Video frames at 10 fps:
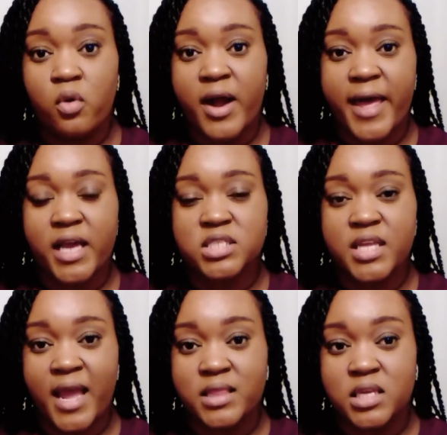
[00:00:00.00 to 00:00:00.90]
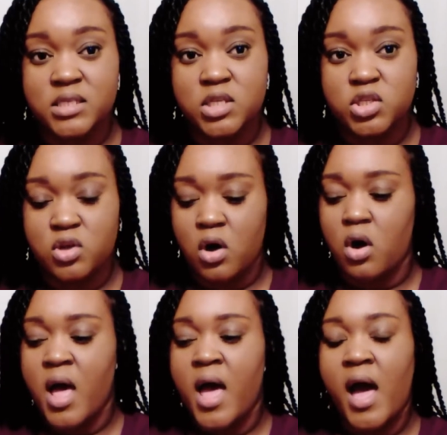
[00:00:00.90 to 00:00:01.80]
Before I actually had these
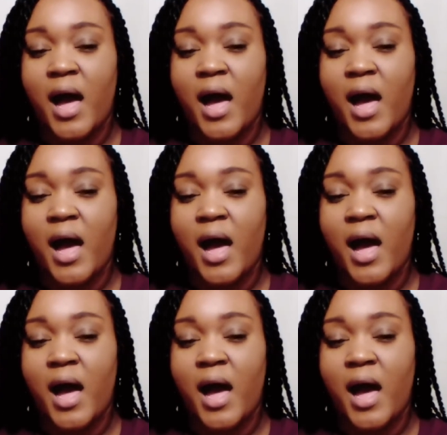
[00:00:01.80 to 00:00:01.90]
installed,